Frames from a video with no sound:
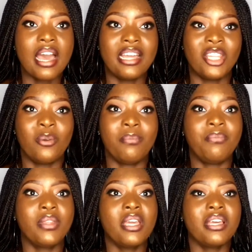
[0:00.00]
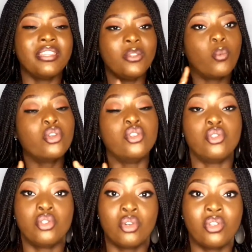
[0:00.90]
And now, what you
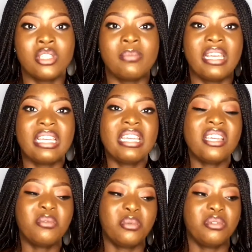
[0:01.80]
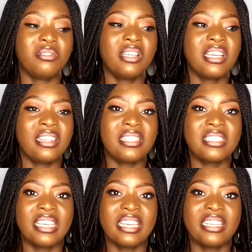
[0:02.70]
should not do is be like, hey, whoa,
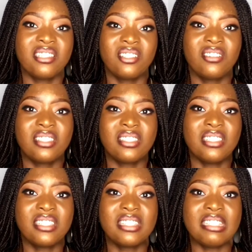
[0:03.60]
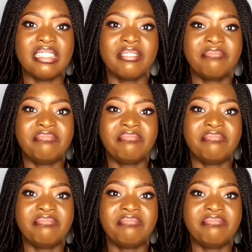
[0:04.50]
this girl, she got 60.